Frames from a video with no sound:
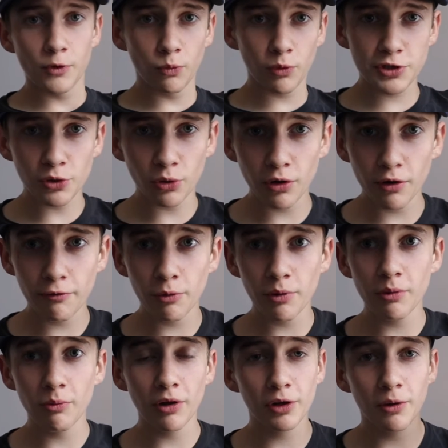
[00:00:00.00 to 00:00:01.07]
What's going on,
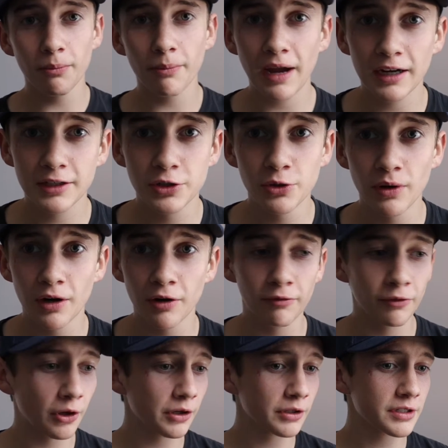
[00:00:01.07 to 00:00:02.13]
everyone? Welcome back to Arrow
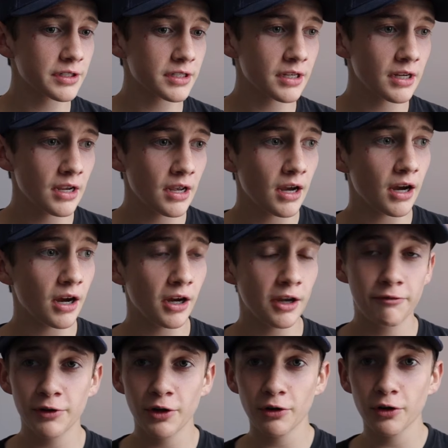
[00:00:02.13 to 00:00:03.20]
Vlogs.
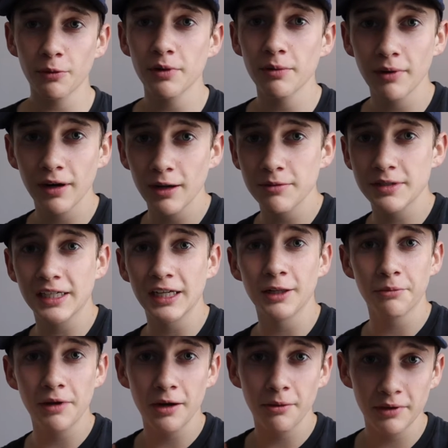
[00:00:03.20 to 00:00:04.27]
If you don't know me, my name's
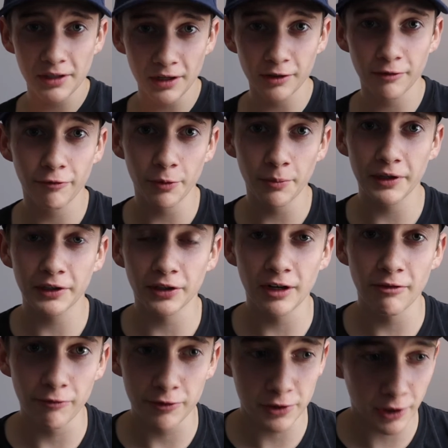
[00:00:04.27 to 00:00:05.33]
Caleb and I'm a young filmmaker
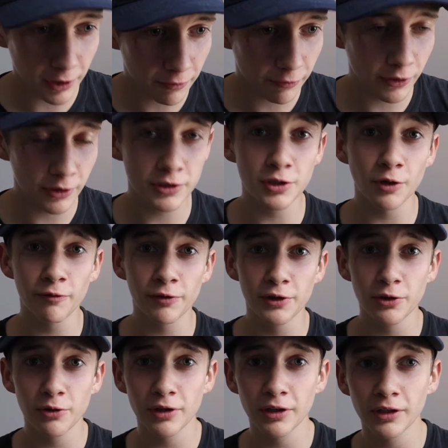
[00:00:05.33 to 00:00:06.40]
and photographer, so if you're
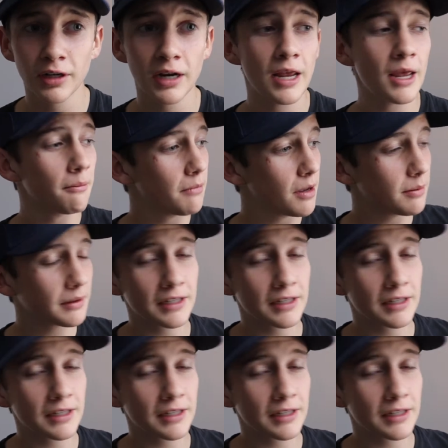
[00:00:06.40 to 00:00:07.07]
new here, maybe